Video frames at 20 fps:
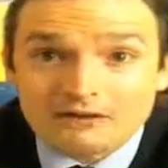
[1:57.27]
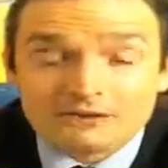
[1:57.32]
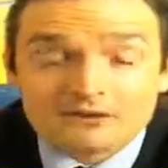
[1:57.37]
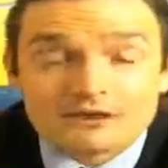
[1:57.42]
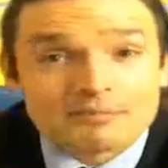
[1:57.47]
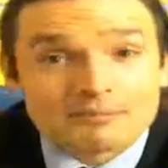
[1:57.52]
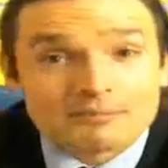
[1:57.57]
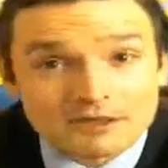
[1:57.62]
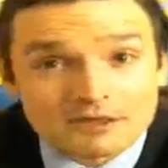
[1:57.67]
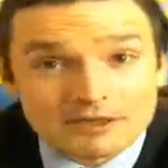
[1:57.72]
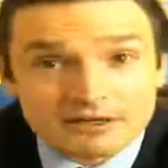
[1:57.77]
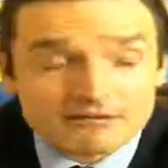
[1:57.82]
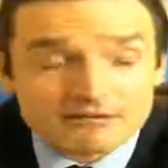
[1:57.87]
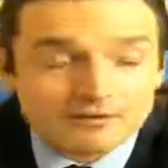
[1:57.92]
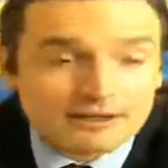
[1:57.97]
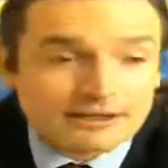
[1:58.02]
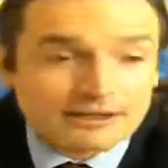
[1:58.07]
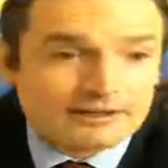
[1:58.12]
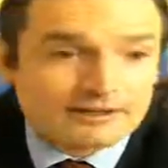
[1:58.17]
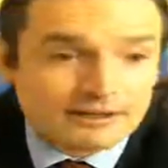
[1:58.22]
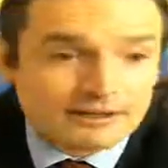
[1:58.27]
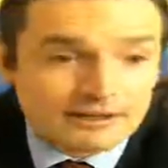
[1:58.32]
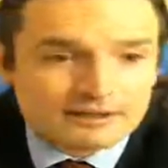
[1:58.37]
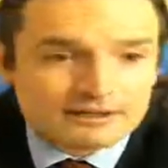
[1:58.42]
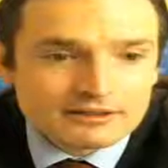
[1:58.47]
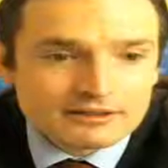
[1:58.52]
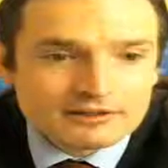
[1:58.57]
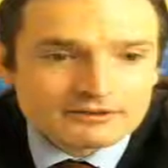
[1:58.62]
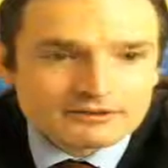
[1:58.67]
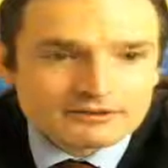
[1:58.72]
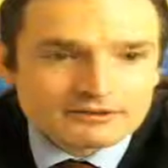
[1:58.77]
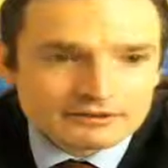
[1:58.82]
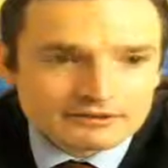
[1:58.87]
you could put on weight. Thank you.